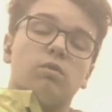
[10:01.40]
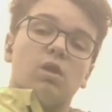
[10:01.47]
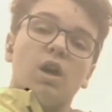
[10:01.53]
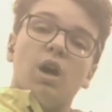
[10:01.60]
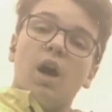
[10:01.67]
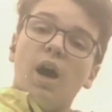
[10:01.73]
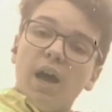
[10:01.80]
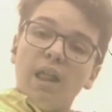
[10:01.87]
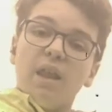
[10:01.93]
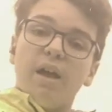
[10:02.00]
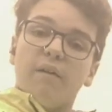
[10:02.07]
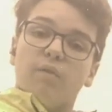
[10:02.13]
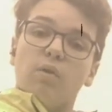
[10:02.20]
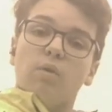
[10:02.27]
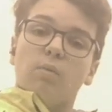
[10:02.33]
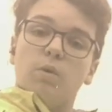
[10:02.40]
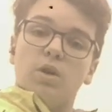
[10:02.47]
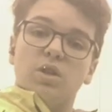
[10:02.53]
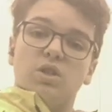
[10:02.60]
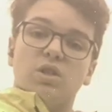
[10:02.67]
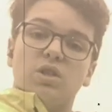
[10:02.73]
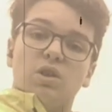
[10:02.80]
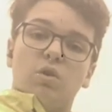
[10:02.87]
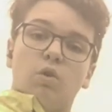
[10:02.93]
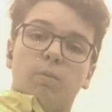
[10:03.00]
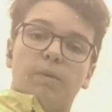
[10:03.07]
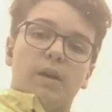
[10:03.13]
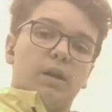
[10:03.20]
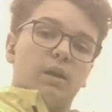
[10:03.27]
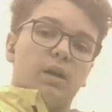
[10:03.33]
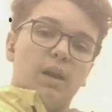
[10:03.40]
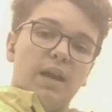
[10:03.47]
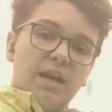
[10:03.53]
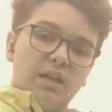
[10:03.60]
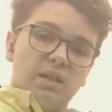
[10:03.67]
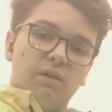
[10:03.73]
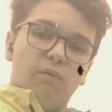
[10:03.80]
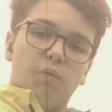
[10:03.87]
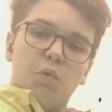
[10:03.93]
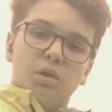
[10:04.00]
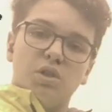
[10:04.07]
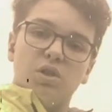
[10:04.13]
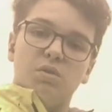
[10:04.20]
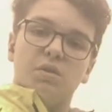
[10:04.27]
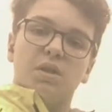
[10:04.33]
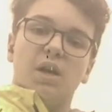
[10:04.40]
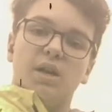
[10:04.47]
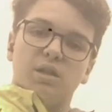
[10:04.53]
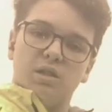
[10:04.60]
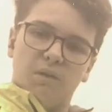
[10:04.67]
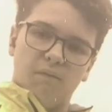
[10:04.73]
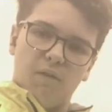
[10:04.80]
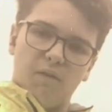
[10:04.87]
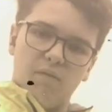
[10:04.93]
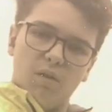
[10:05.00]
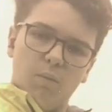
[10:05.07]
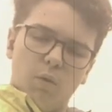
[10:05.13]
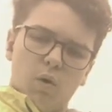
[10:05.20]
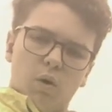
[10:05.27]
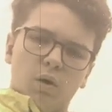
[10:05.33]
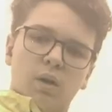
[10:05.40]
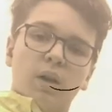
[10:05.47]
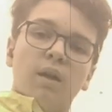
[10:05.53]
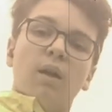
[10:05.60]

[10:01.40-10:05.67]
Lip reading: the high level was open 1842 to 1951,